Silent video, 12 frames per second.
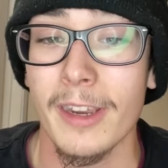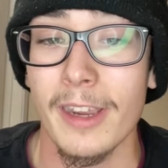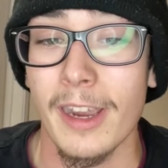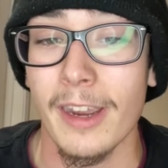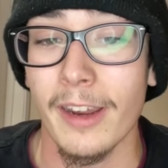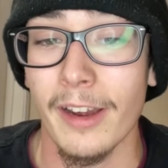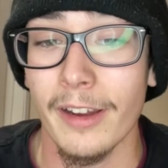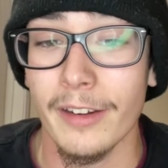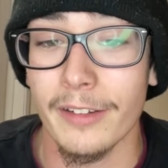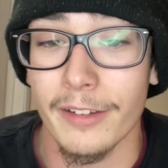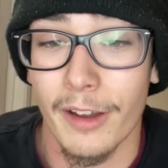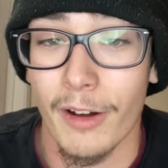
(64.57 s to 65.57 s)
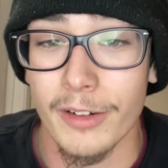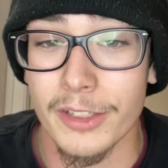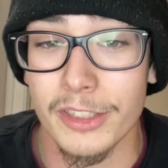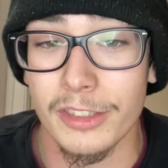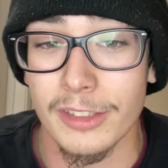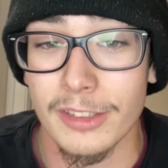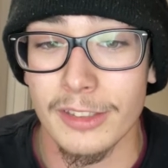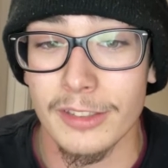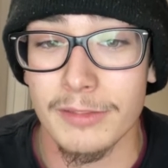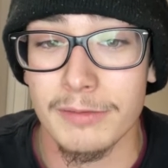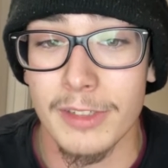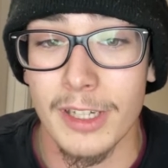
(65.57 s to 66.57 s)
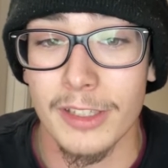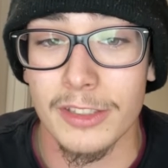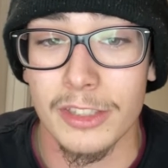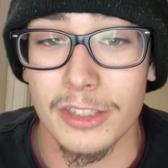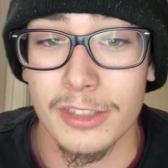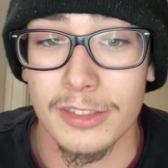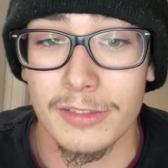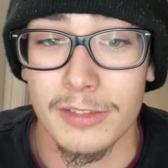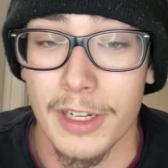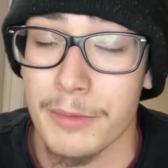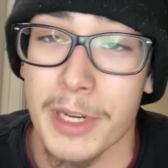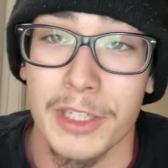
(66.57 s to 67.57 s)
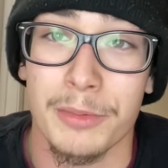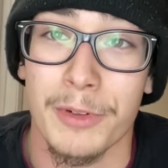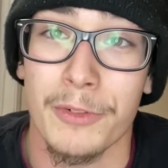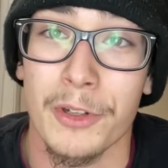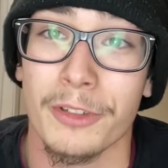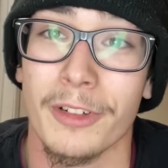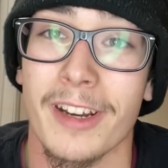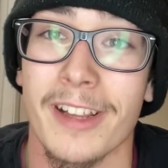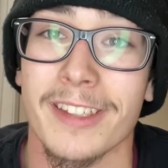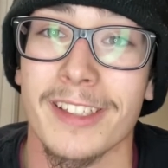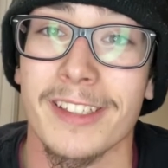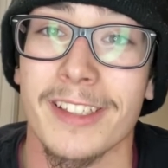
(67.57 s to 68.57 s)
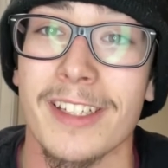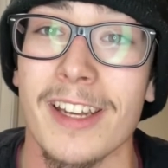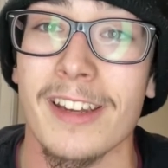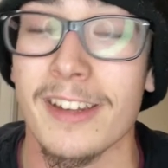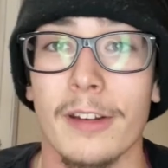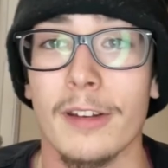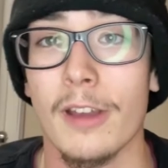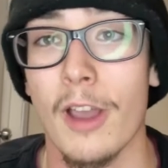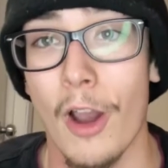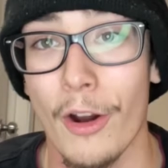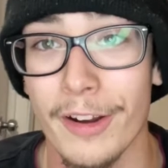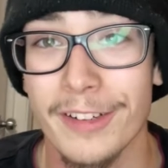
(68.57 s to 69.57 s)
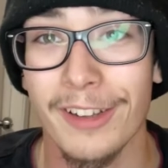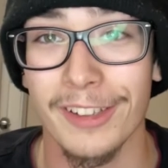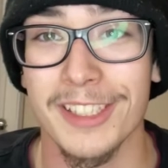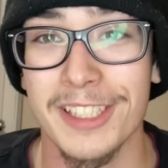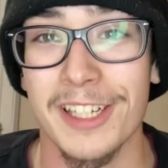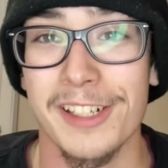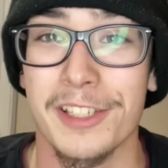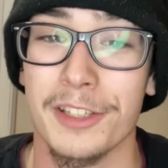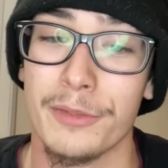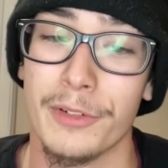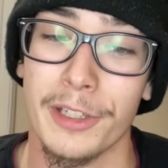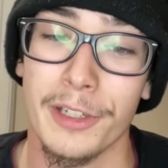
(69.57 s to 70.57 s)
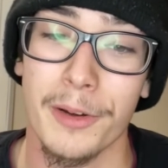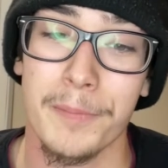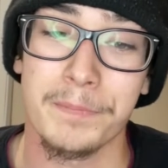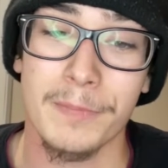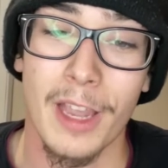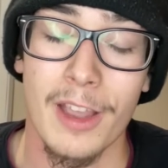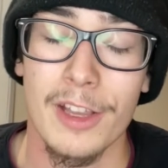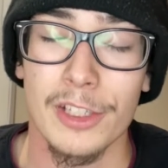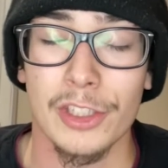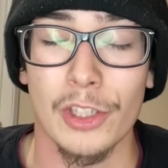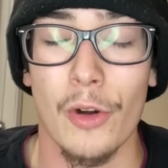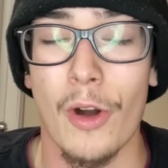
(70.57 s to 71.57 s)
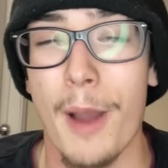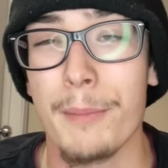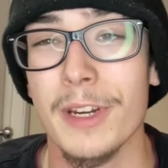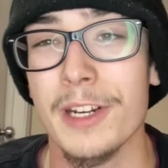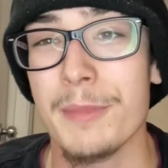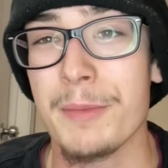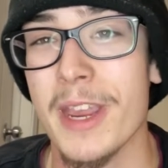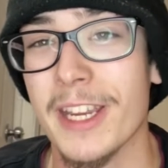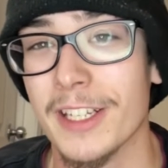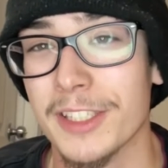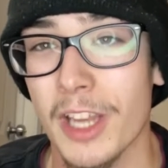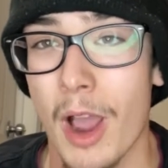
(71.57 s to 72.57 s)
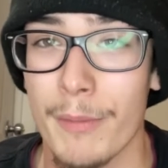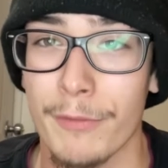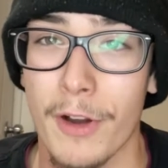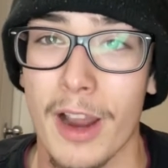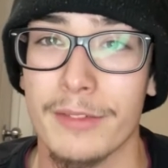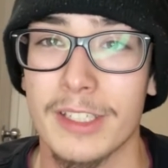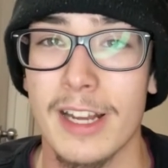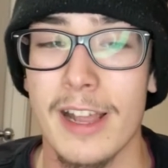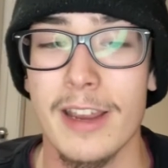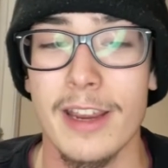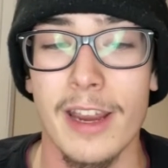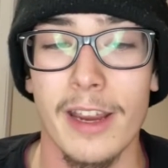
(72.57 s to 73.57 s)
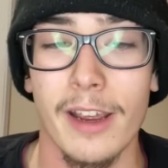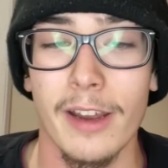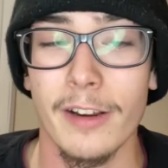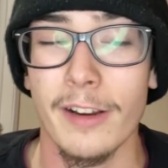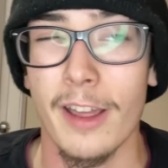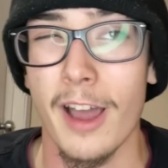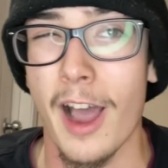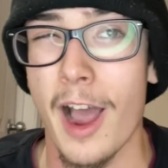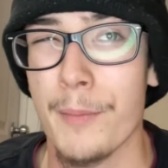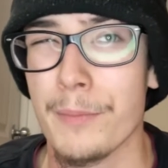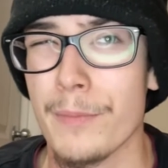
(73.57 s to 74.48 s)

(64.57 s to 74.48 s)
and honestly it makes me feel great at the end of the day. All right, now let's get into the video. So I'm going to be making a top 5 today, and I